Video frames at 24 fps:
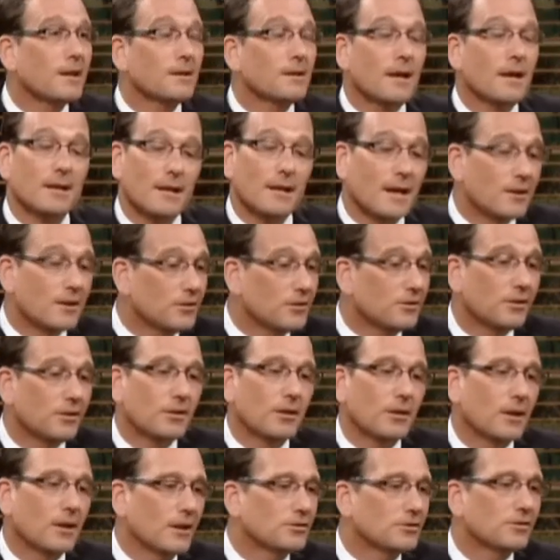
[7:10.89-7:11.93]
And I could
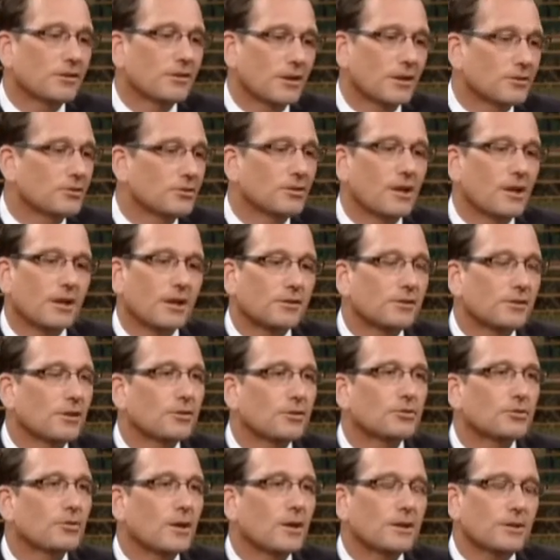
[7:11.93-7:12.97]
see the legislature next
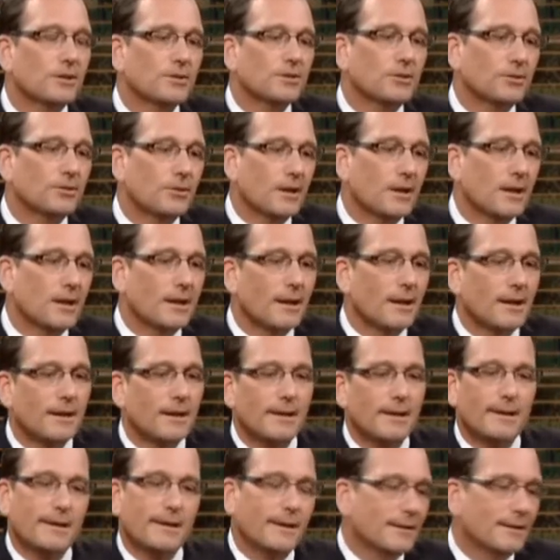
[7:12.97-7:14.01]
year trying to do
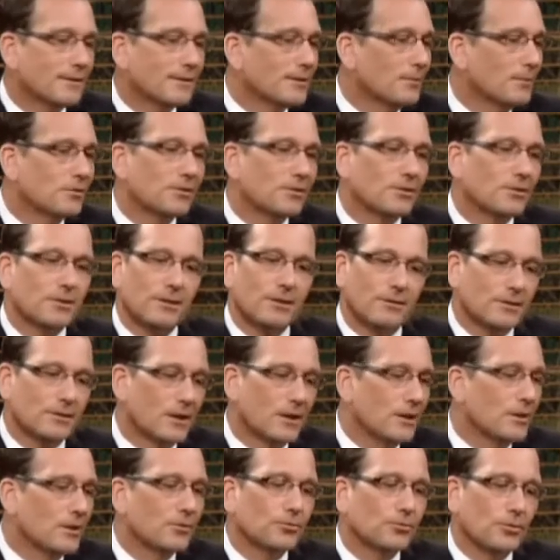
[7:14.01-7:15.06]
some sort of
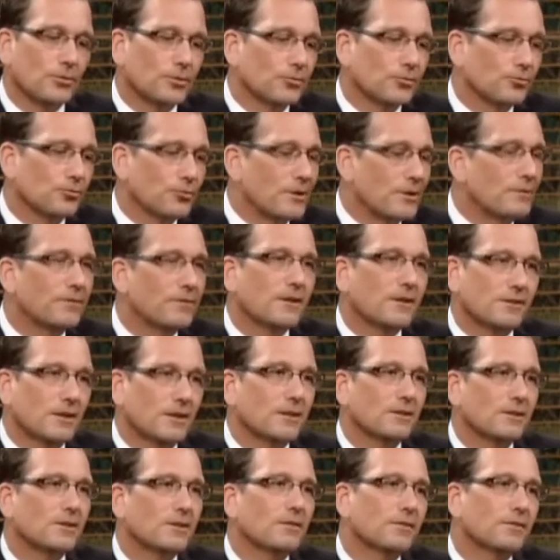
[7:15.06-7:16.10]

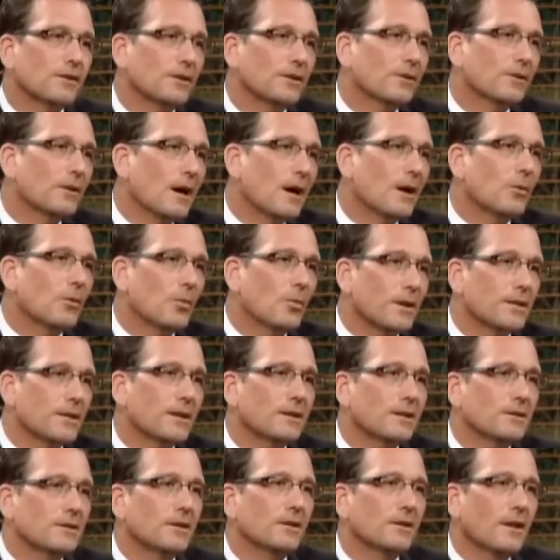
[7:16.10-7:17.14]
revisit to figure out what
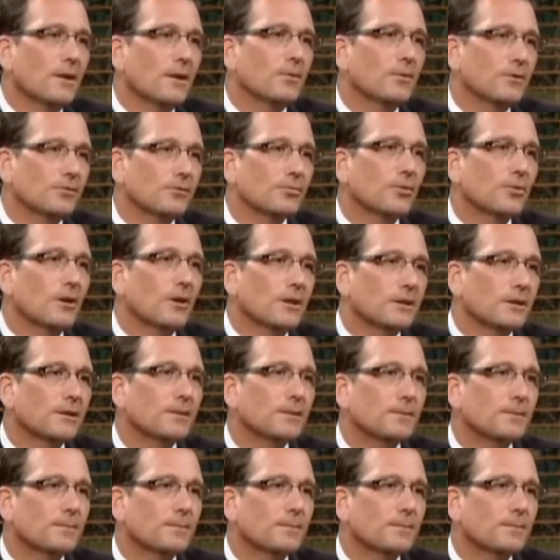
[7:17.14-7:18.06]
they did that was wrong.